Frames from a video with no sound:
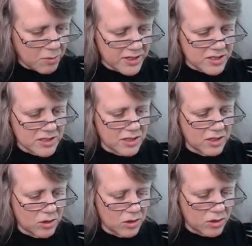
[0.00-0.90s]
want just a
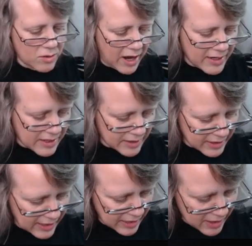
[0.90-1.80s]
little glue
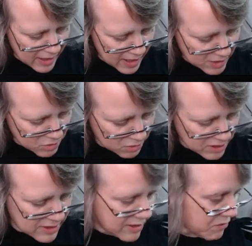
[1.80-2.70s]
ideally. Uh, you don't
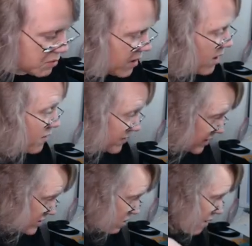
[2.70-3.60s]
need it everywhere. If it
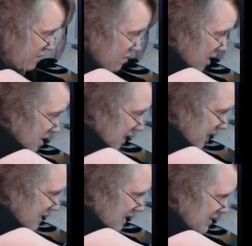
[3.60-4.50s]
does go everywhere,
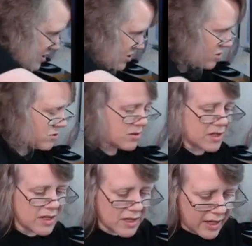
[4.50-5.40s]
like it tends to,
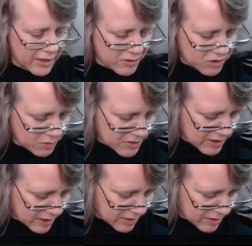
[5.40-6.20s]
I usually will take